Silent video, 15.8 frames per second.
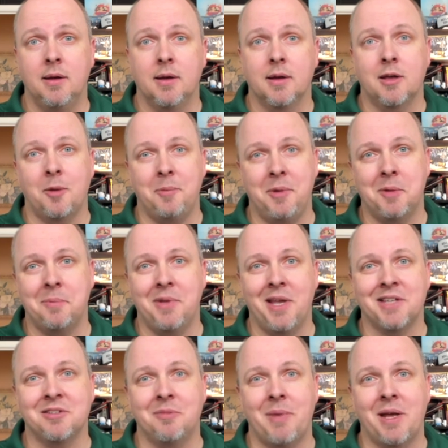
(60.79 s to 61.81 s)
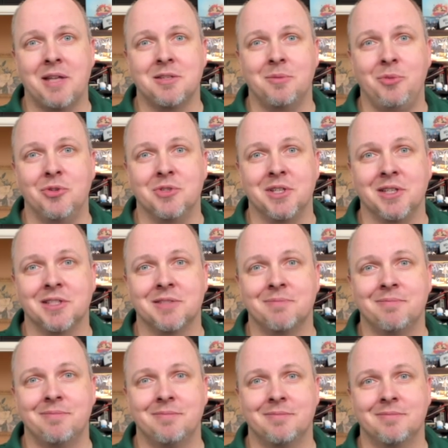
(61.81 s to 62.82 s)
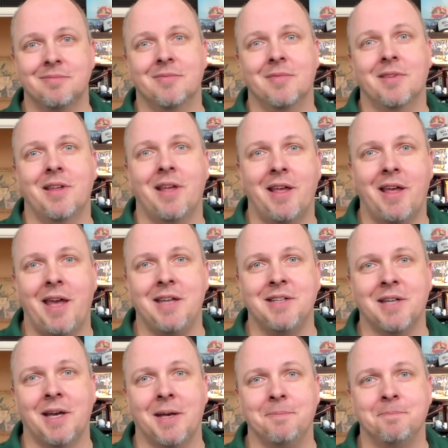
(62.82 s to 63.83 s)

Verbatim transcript: Coming up next on Madsen Musings. Hang tight.